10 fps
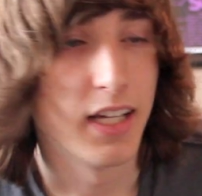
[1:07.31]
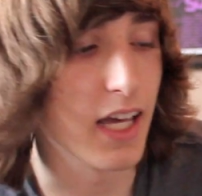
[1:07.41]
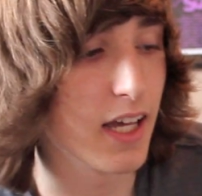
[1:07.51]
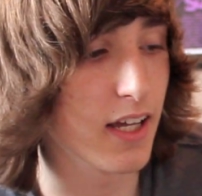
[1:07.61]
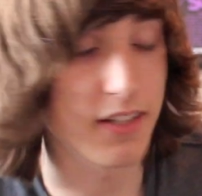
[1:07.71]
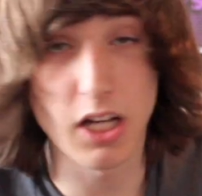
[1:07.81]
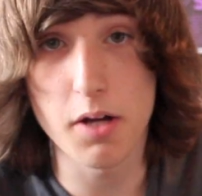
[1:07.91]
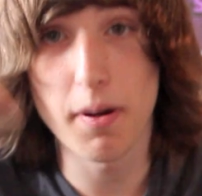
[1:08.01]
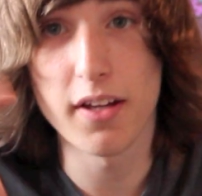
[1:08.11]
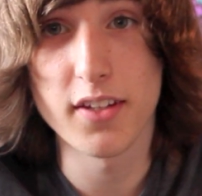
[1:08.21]
Uh, tell
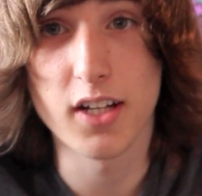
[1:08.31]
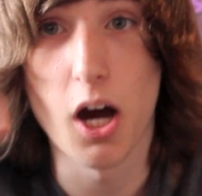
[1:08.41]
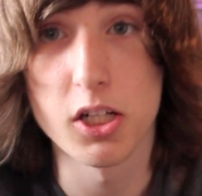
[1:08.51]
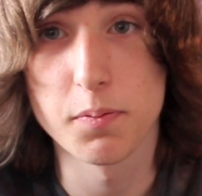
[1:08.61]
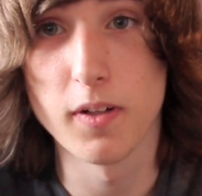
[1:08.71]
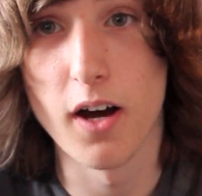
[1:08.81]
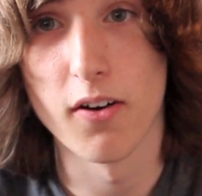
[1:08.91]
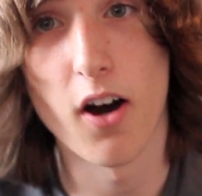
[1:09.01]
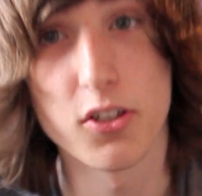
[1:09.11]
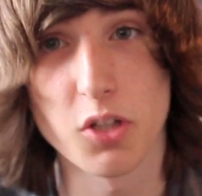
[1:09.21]
me about it in the comments below.
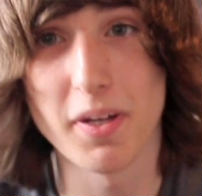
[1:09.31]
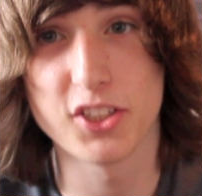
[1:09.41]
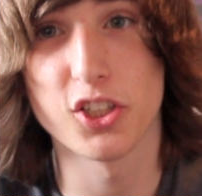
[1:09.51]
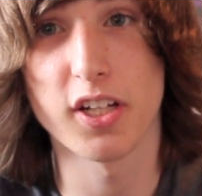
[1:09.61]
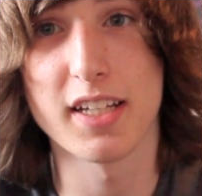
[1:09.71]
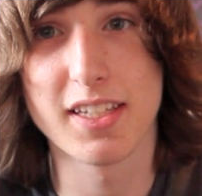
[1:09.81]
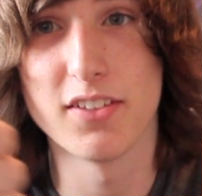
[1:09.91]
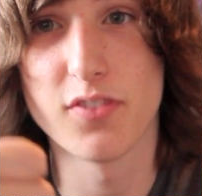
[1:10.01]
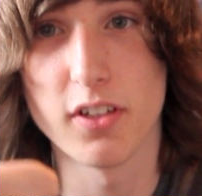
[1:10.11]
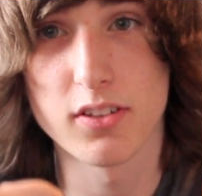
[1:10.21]
Also, make sure you guys give
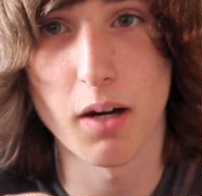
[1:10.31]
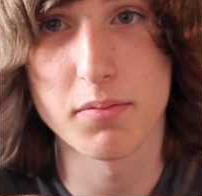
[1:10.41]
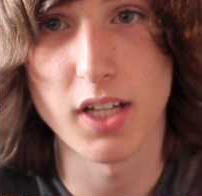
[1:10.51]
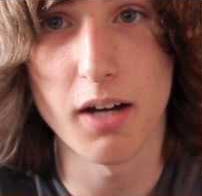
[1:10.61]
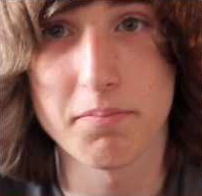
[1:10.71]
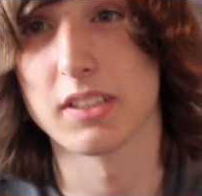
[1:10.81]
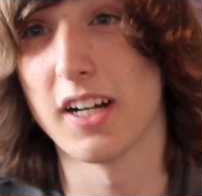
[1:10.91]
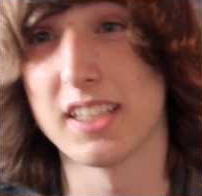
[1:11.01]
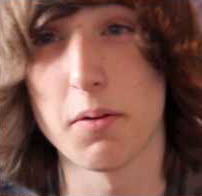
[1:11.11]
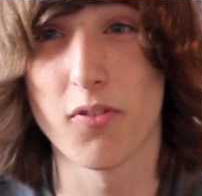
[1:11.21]
this video a thumbs up. Like
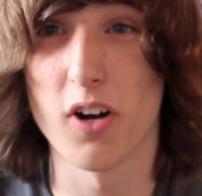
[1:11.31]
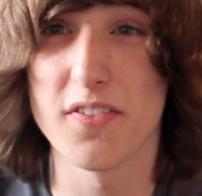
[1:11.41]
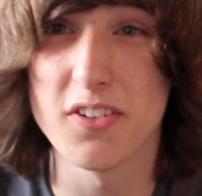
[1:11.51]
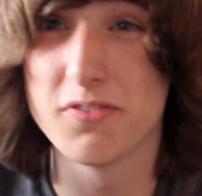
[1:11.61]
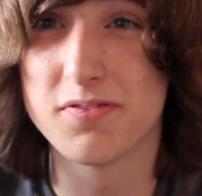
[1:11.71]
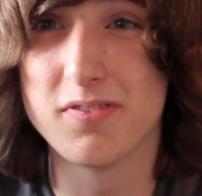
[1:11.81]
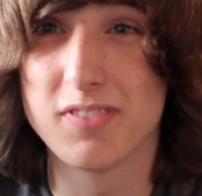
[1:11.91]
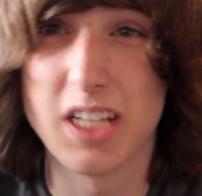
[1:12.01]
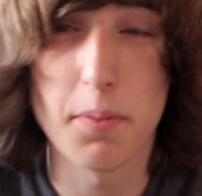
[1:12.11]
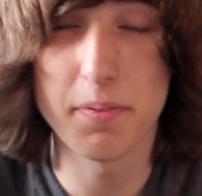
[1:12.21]
I said before, if you've,
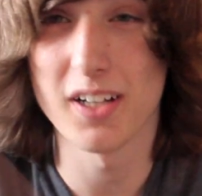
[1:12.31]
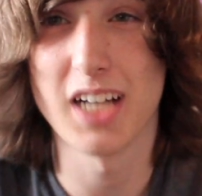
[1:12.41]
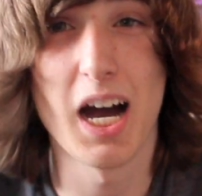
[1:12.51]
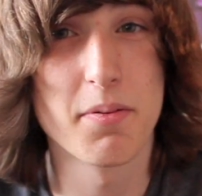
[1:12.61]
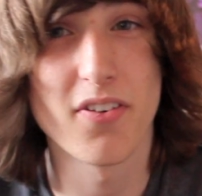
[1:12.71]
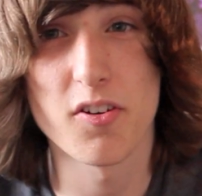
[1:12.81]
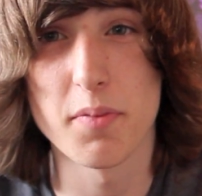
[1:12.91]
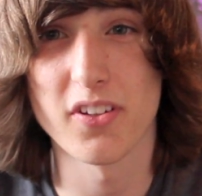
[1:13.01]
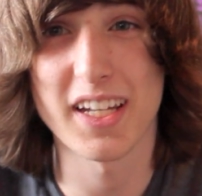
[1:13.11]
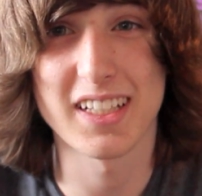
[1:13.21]
tell me about a time you've ever
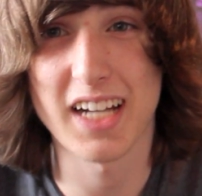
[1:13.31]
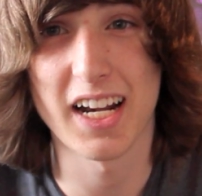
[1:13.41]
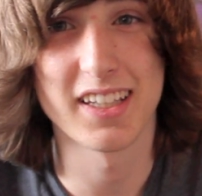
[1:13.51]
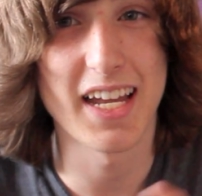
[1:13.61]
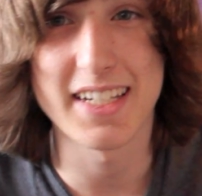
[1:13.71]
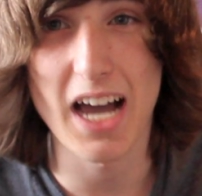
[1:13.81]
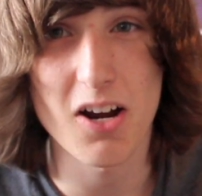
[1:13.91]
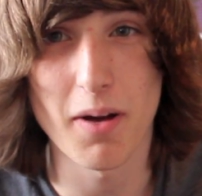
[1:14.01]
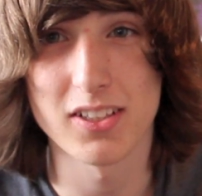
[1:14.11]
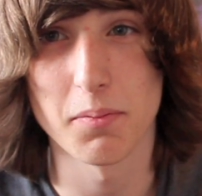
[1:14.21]
been, like, kind of let down
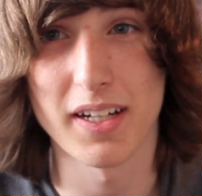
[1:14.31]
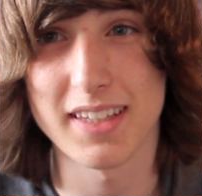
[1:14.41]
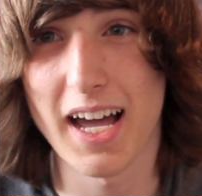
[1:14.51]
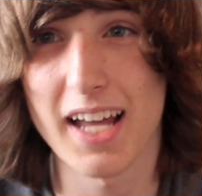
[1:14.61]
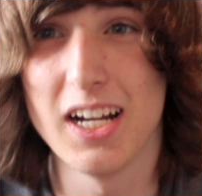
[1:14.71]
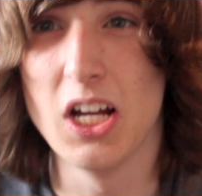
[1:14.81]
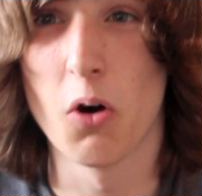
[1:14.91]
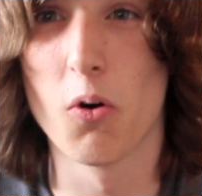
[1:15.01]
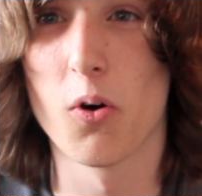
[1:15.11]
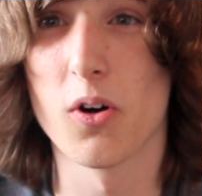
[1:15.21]
about something like that.
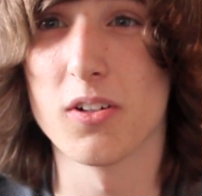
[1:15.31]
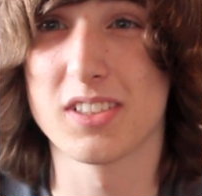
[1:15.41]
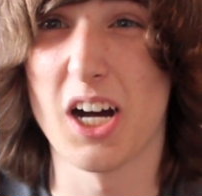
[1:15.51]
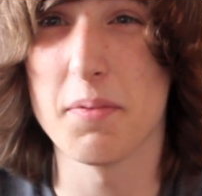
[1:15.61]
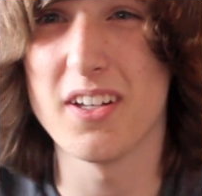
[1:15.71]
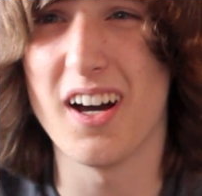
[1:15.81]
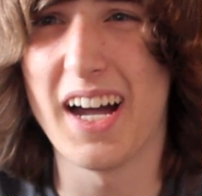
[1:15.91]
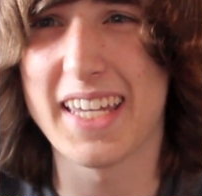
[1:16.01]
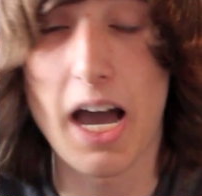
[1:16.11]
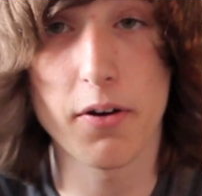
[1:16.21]
Or tell me,
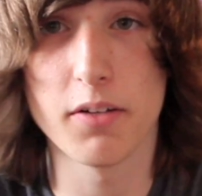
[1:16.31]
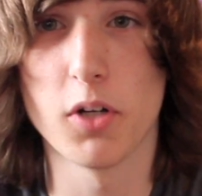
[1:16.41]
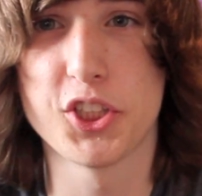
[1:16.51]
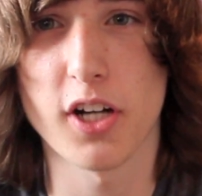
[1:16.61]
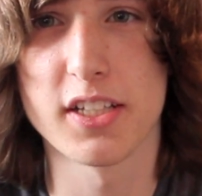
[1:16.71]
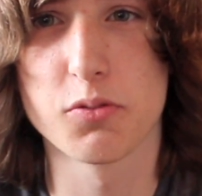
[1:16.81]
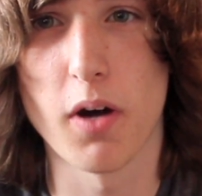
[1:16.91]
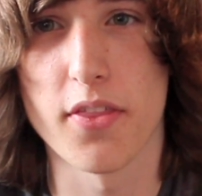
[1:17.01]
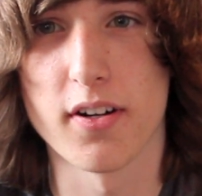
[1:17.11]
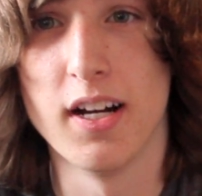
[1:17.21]
like, how would it, what's your guys'
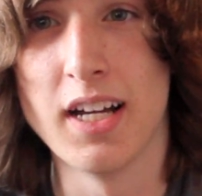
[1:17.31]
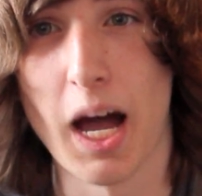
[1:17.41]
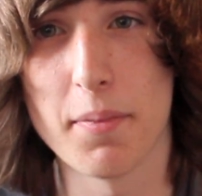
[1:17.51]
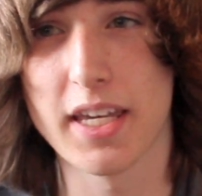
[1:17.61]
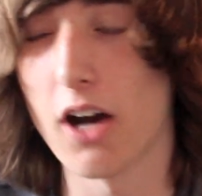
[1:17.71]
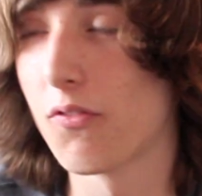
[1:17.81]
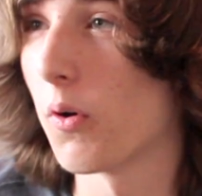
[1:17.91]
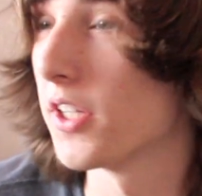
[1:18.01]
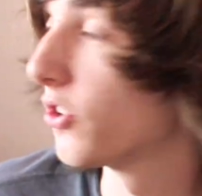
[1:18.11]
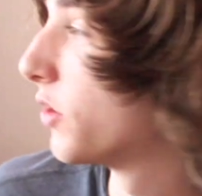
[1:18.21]
weather? I'm in
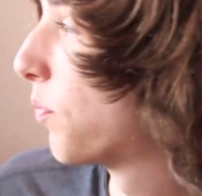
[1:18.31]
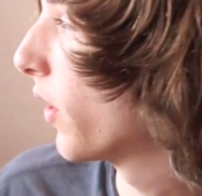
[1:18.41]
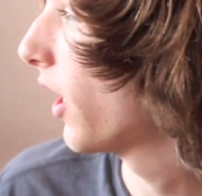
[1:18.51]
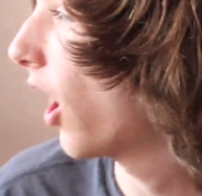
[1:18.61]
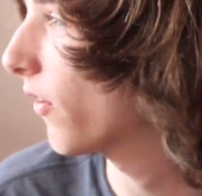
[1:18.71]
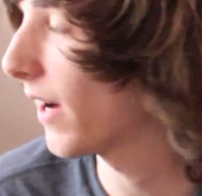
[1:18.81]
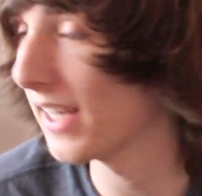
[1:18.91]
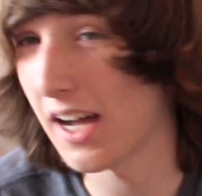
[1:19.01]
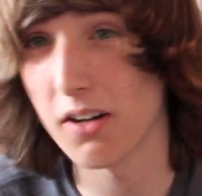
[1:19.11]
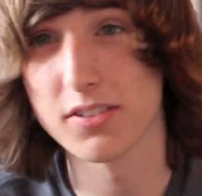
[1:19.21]
California, so it's pretty hot right
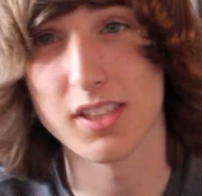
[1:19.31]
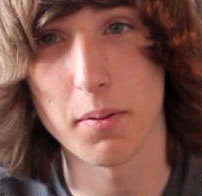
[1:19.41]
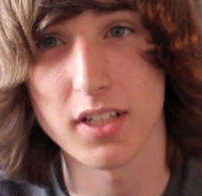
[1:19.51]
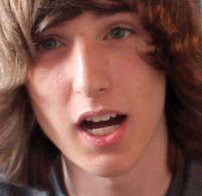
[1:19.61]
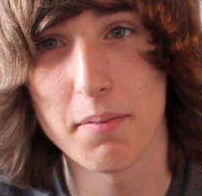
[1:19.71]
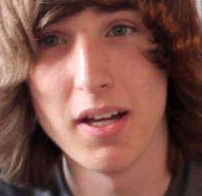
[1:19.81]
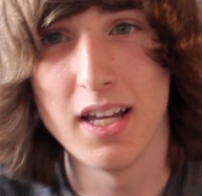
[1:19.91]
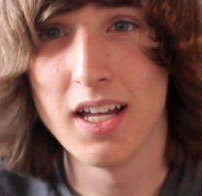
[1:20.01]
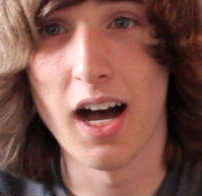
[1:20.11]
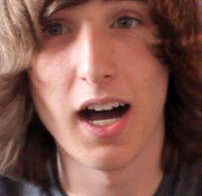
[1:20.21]
now, summertime.
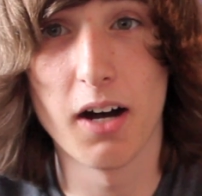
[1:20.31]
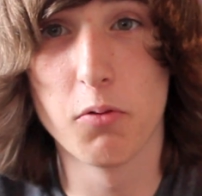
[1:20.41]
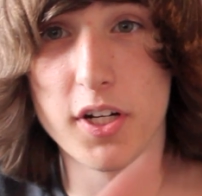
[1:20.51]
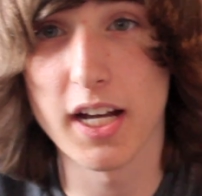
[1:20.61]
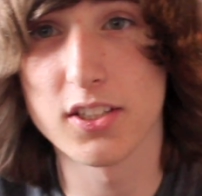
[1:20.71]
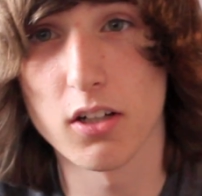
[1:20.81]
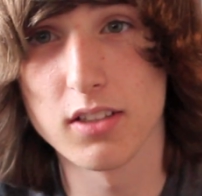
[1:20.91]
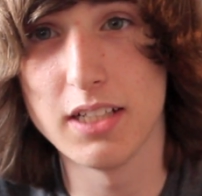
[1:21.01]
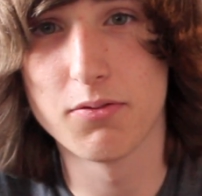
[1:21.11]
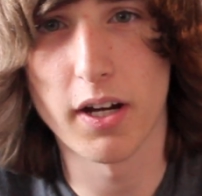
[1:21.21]
Uh, where do you guys all
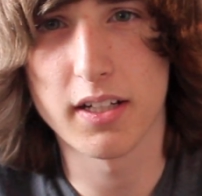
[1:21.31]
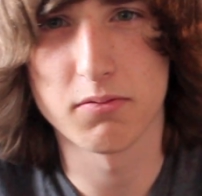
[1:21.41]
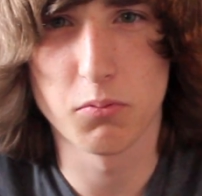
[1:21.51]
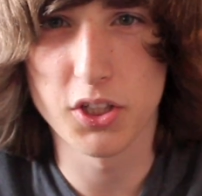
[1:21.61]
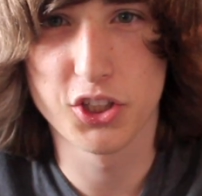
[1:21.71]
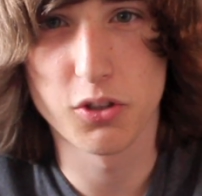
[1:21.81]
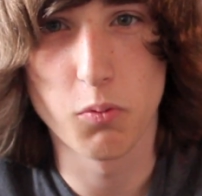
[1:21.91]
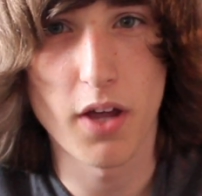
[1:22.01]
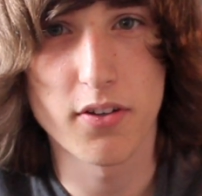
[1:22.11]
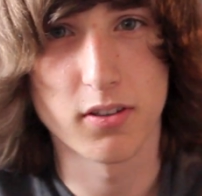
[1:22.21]
live? Like, what's your
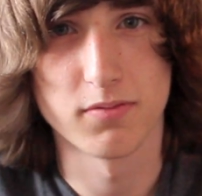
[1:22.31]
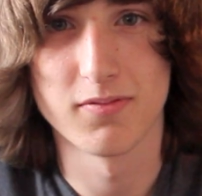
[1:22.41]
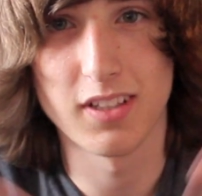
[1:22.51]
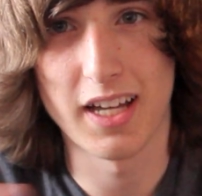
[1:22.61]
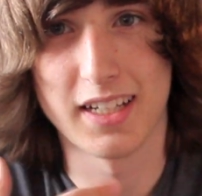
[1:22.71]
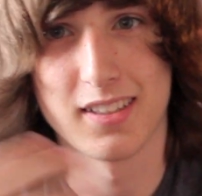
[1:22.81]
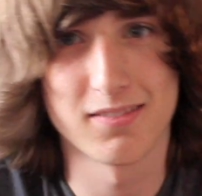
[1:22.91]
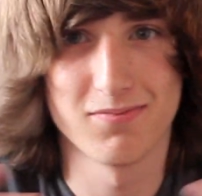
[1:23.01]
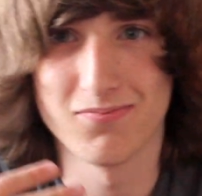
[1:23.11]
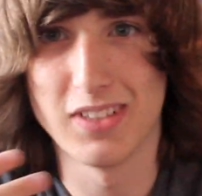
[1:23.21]
weather like?
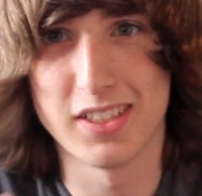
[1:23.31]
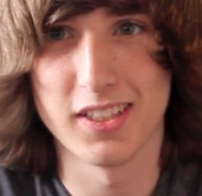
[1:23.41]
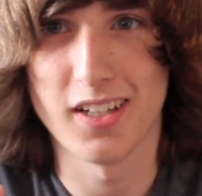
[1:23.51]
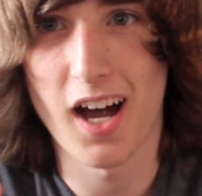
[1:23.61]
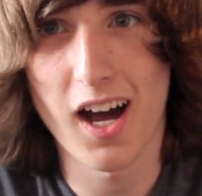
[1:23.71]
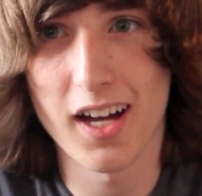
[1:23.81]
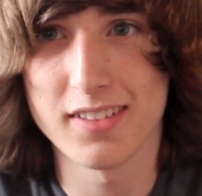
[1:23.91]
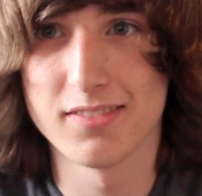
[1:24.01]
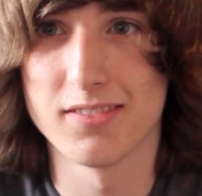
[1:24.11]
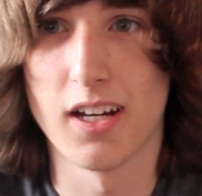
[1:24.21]
Is it hot?
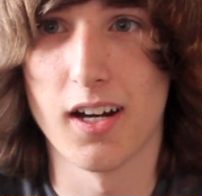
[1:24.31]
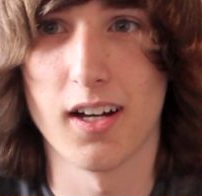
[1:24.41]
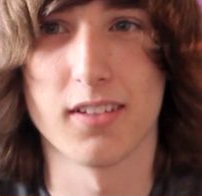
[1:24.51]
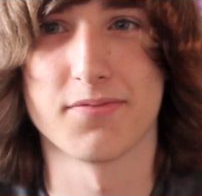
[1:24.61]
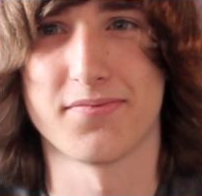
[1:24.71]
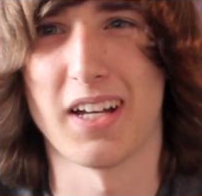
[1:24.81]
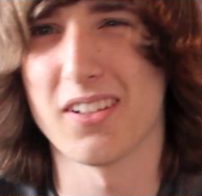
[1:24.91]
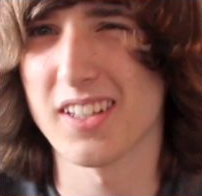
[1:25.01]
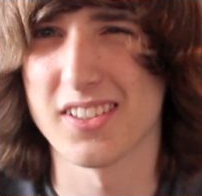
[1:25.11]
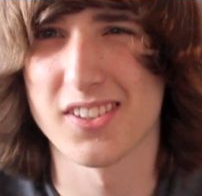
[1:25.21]
Uh, I don't
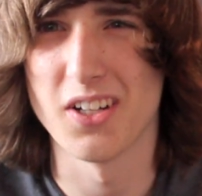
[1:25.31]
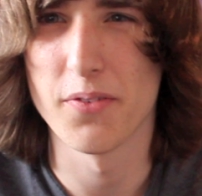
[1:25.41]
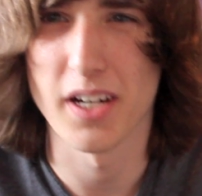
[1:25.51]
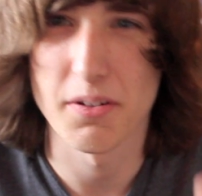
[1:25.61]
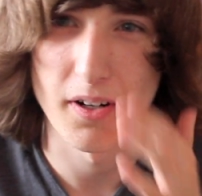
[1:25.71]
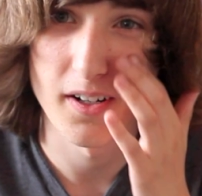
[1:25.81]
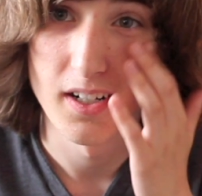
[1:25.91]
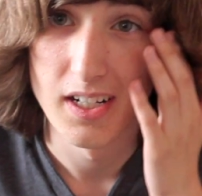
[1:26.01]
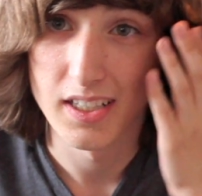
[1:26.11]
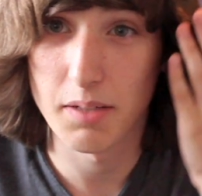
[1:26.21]
think it's snowing anywhere.
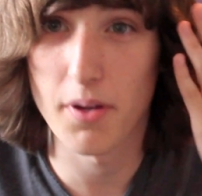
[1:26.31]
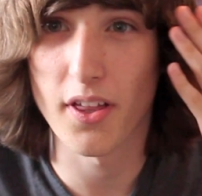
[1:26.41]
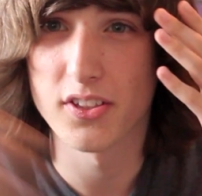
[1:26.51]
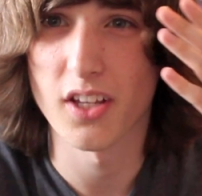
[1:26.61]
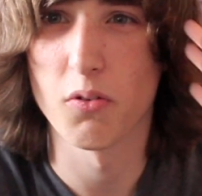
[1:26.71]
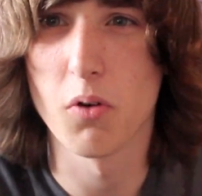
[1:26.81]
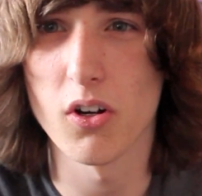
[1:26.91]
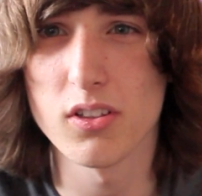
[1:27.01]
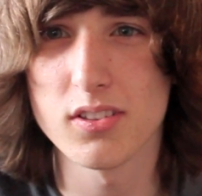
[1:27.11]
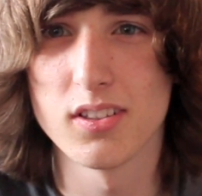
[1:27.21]
Because I'm on the other side of the
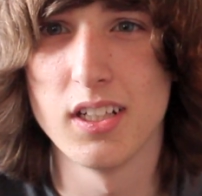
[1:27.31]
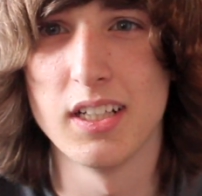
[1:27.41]
world.